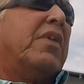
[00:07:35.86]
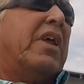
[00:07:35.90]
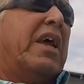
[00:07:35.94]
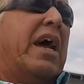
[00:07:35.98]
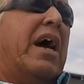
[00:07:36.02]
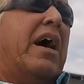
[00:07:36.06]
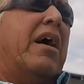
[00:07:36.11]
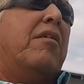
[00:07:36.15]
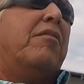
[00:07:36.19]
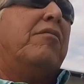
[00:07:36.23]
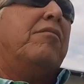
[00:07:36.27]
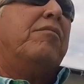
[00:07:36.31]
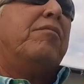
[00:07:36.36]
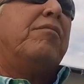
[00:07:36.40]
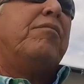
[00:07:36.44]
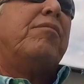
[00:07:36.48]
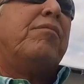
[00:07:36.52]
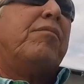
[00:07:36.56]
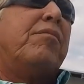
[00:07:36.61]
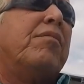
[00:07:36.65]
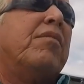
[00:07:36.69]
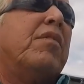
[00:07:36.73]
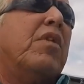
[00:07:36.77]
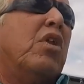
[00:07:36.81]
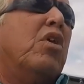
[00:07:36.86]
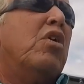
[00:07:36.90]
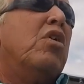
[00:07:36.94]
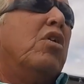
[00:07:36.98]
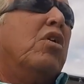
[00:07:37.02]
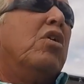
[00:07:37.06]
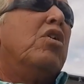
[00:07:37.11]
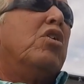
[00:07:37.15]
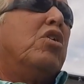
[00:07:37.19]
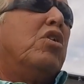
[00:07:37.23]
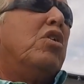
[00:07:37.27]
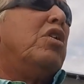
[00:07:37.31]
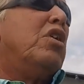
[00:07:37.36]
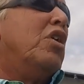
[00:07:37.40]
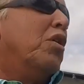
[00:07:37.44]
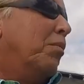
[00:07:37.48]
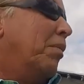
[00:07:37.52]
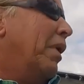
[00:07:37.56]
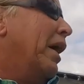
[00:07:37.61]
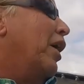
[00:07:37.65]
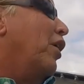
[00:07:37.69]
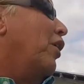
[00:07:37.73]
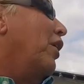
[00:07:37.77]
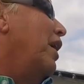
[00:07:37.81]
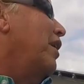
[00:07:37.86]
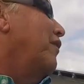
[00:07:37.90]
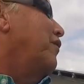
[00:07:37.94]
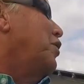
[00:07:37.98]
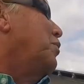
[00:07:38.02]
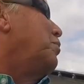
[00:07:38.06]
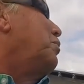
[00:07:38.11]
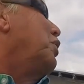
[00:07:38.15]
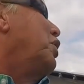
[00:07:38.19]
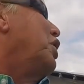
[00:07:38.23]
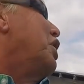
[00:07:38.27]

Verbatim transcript: you've got to figure it out. You better have a